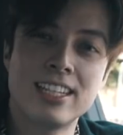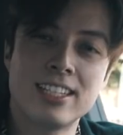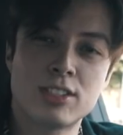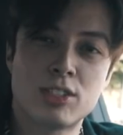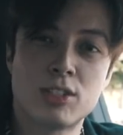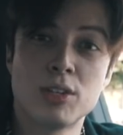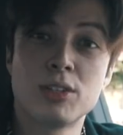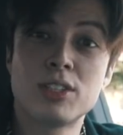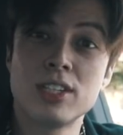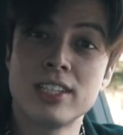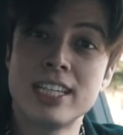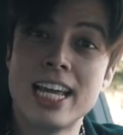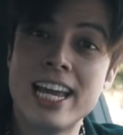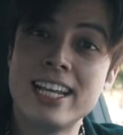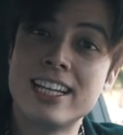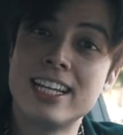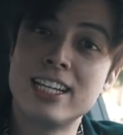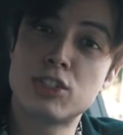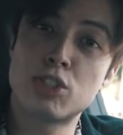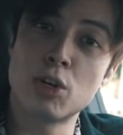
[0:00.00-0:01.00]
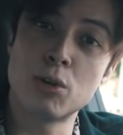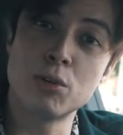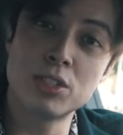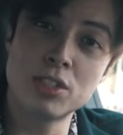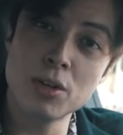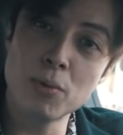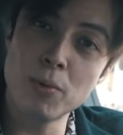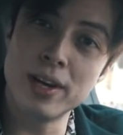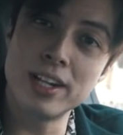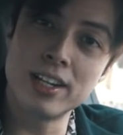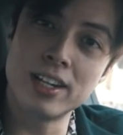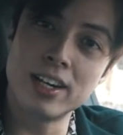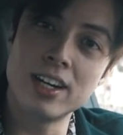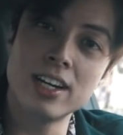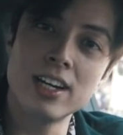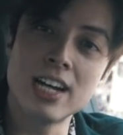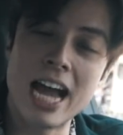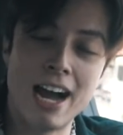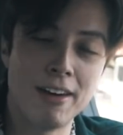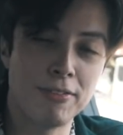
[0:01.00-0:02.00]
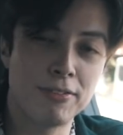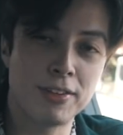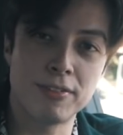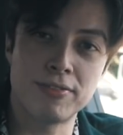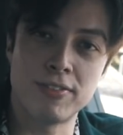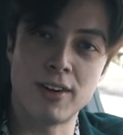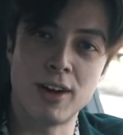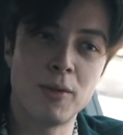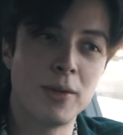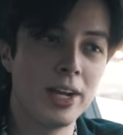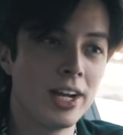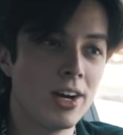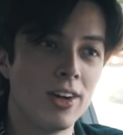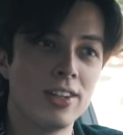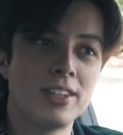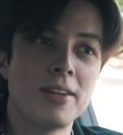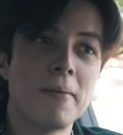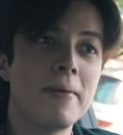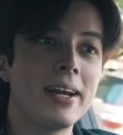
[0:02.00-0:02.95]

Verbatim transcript: So today they chose a winner after following all the